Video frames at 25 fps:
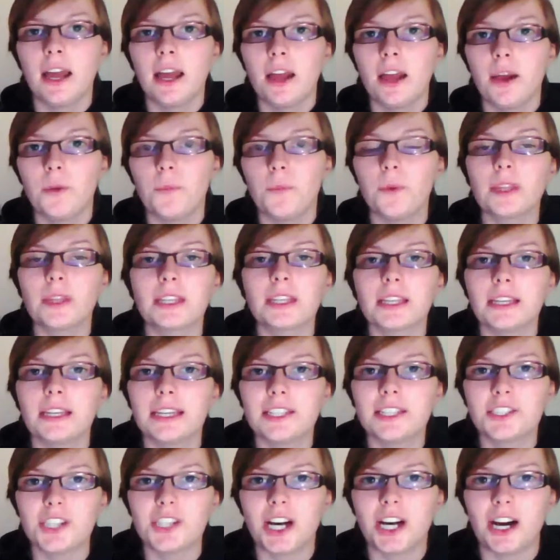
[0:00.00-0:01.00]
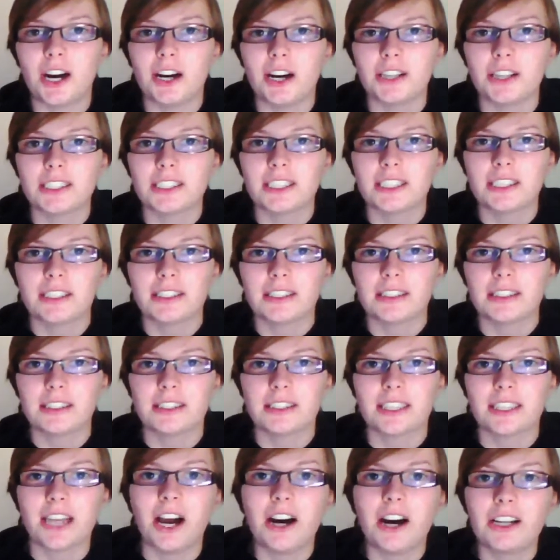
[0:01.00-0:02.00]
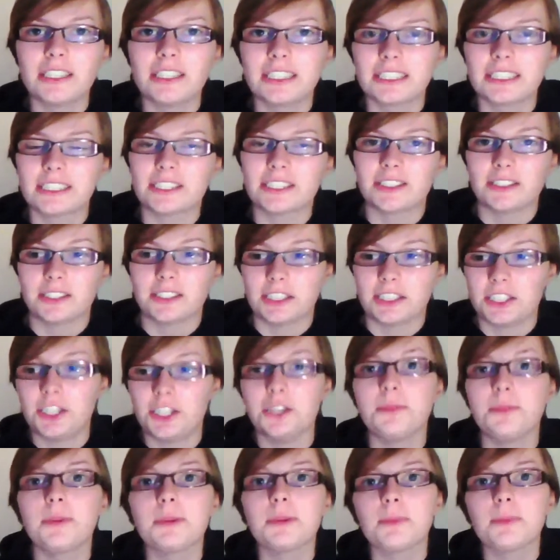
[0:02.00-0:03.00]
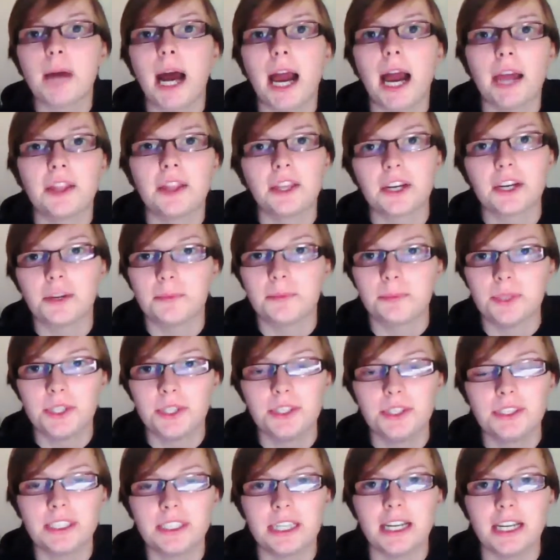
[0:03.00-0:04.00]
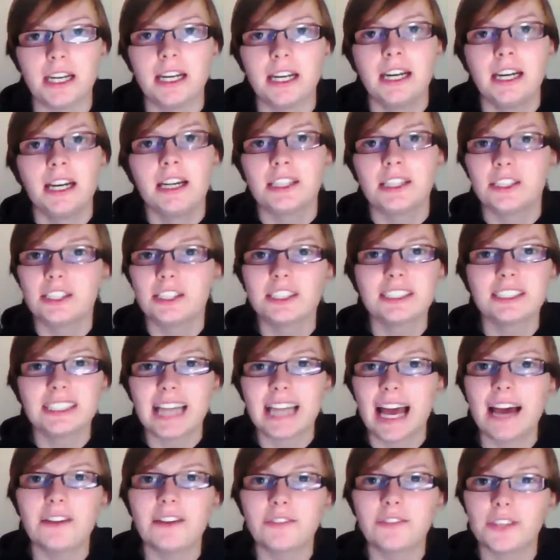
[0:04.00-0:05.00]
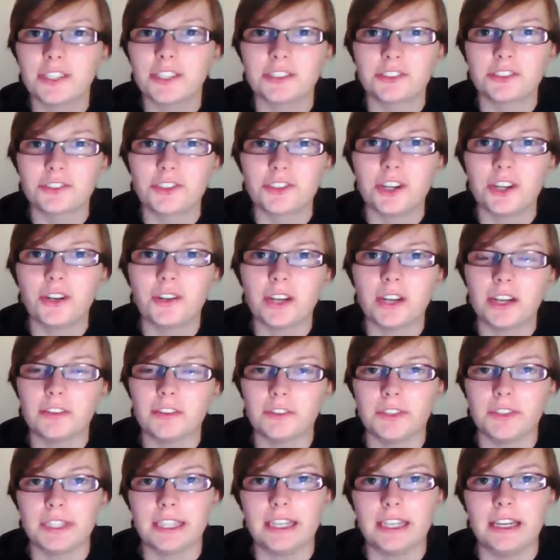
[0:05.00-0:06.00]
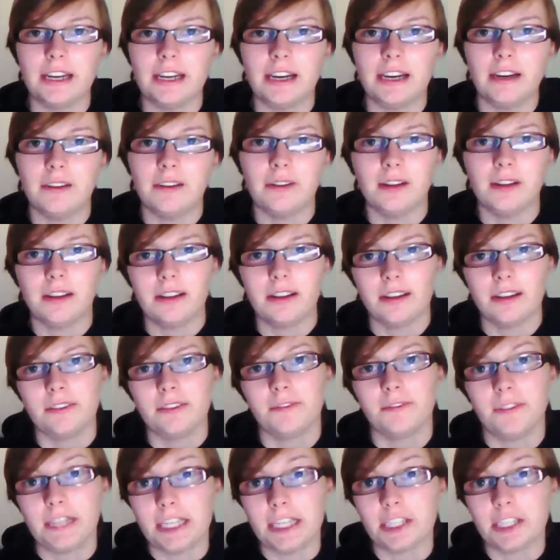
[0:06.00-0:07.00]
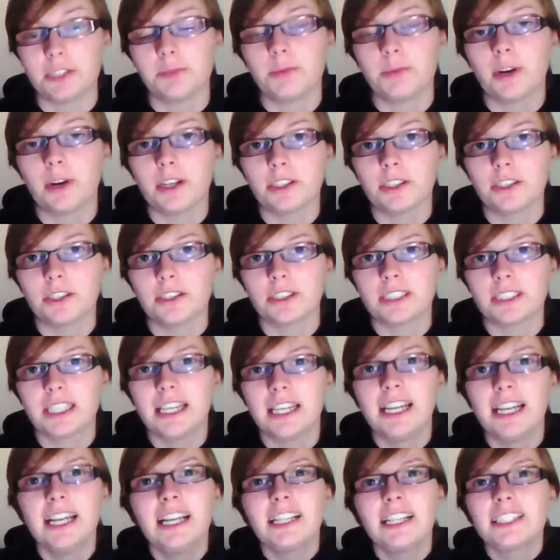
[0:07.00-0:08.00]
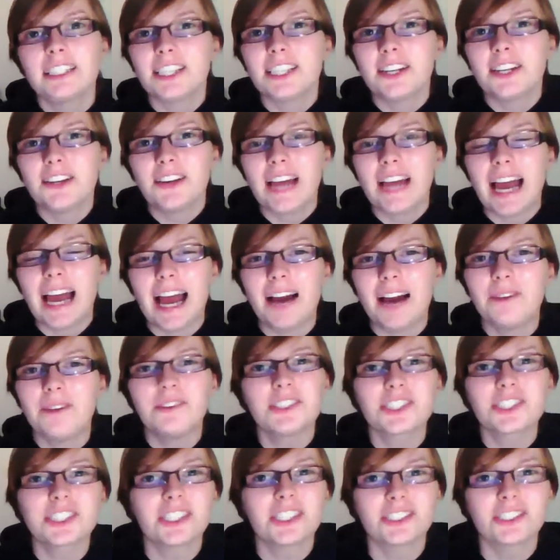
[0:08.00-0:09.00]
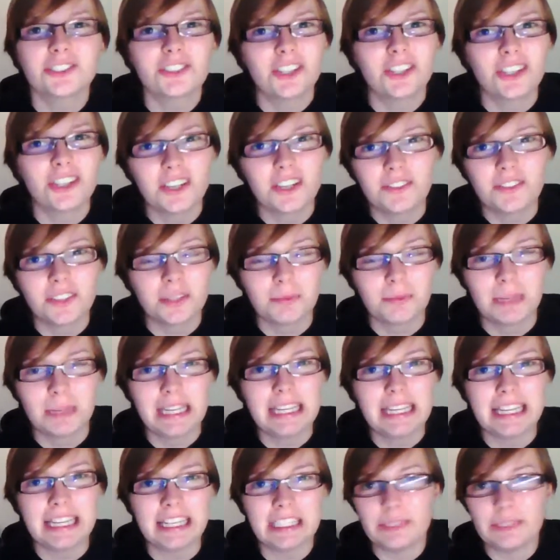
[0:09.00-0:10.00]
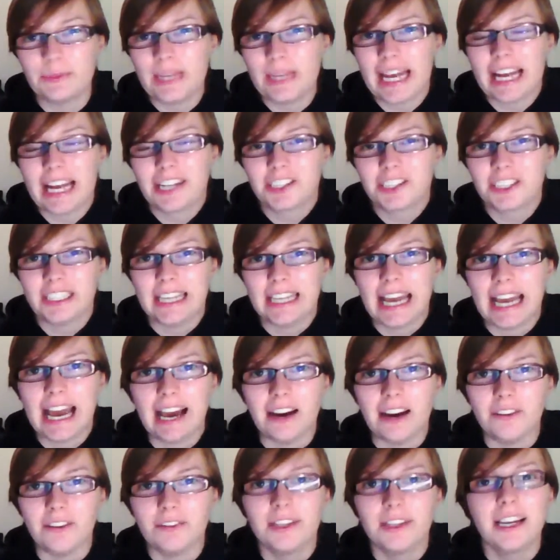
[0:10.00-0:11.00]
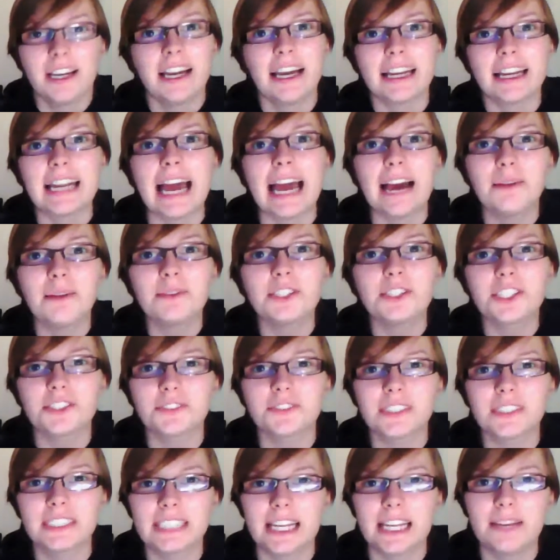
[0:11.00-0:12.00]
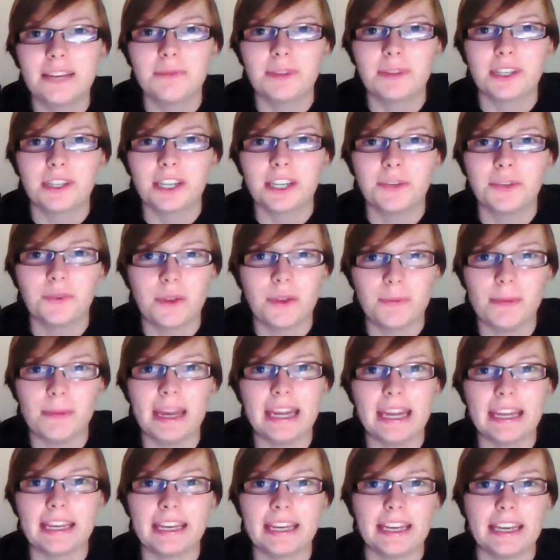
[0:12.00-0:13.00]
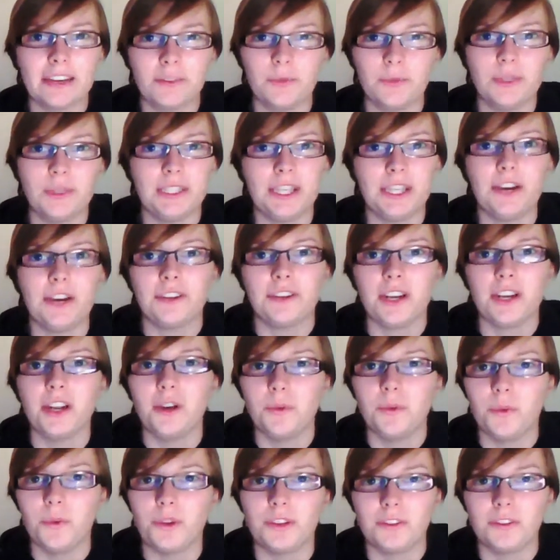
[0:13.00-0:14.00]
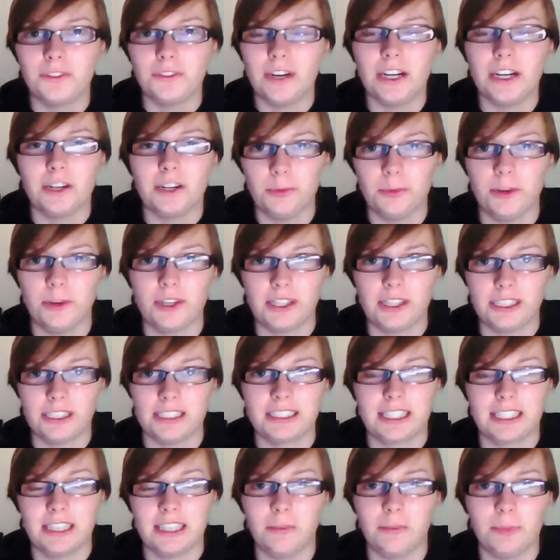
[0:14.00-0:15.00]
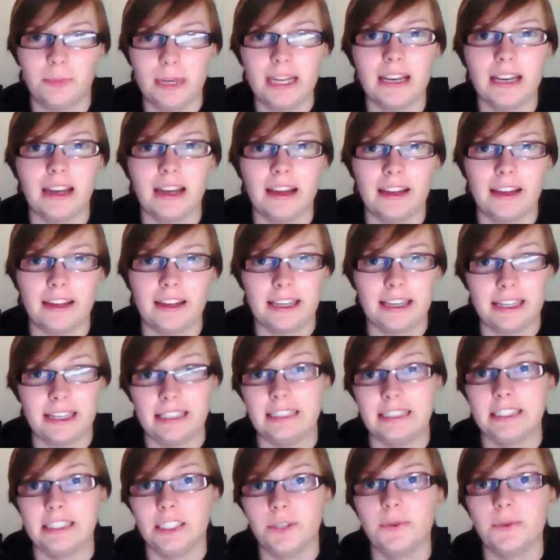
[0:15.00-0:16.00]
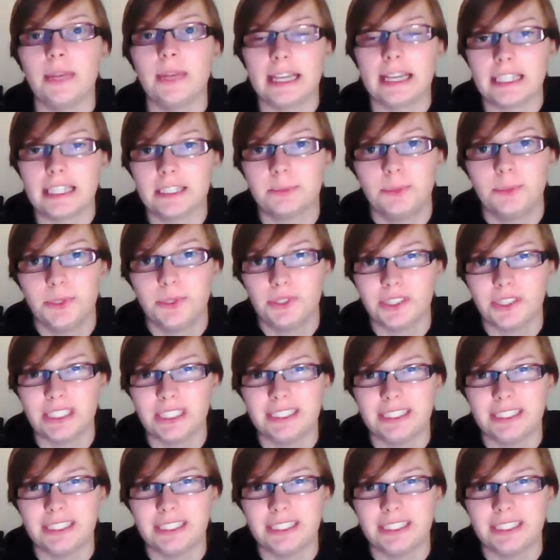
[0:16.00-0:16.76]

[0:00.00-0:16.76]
with glitch art, the artist or the human behind the computer doesn't have control over the finished product. So how much control over the meaning do we actually have? And how much of a statement can we make if we don't know what the final product's going to be like until we export it?